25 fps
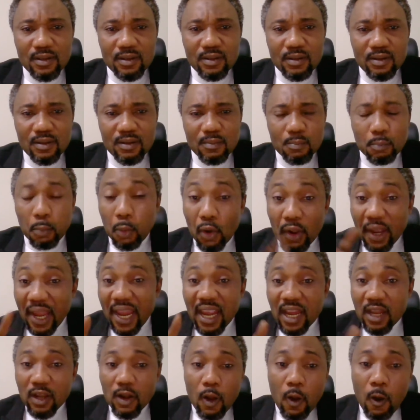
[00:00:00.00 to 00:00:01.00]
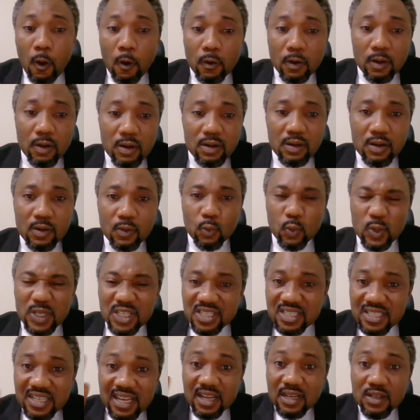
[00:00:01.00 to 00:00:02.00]
But in all, we
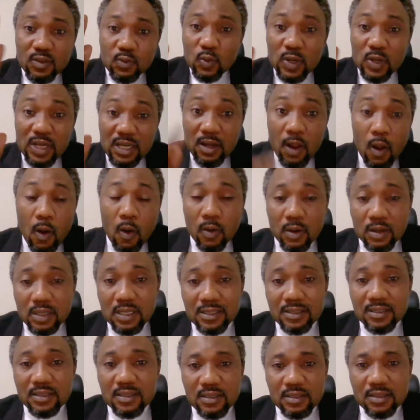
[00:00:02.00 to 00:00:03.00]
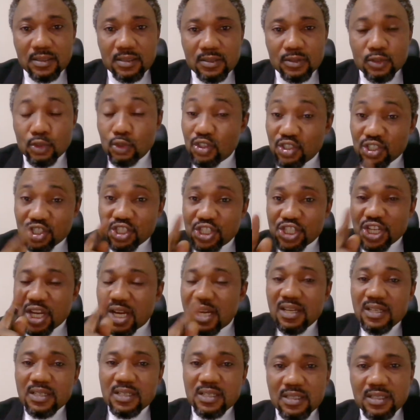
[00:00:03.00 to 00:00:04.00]
stand with God to
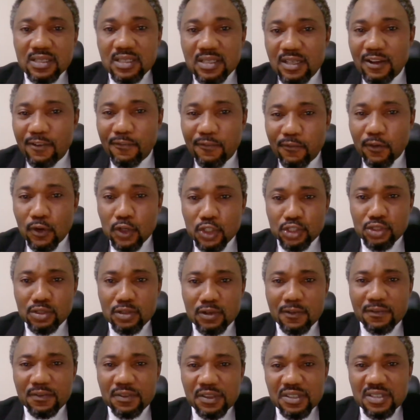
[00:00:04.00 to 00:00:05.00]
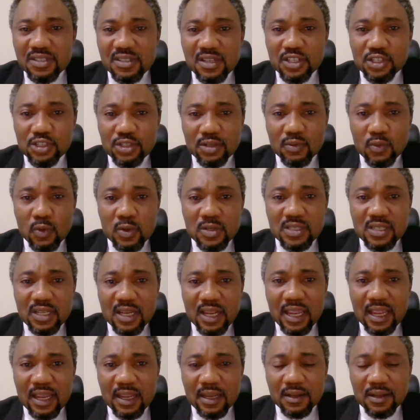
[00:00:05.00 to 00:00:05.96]
change the fortune of this nation once again.